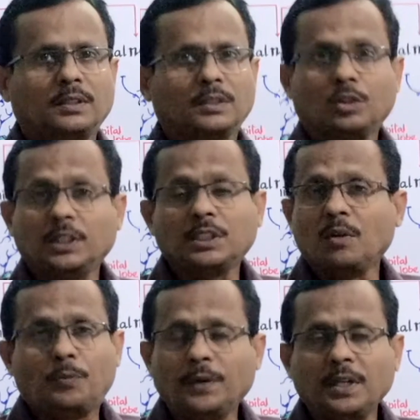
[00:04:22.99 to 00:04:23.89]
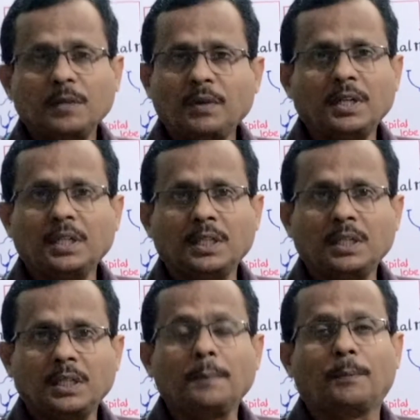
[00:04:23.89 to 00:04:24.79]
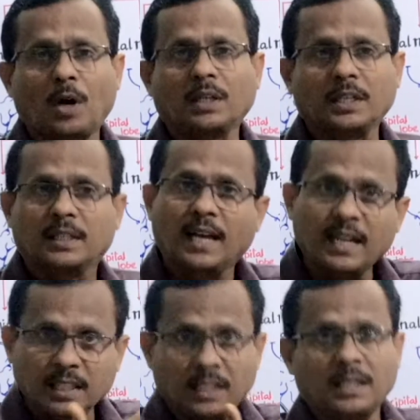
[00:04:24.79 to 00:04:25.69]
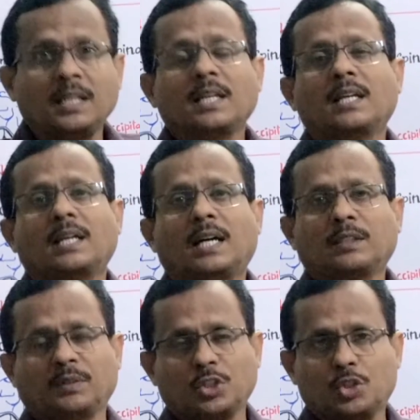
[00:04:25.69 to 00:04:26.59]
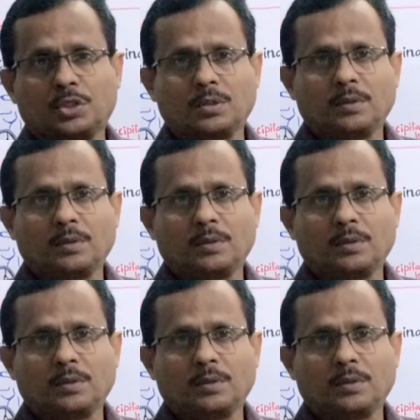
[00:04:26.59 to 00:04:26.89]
So these are very important than the other ones.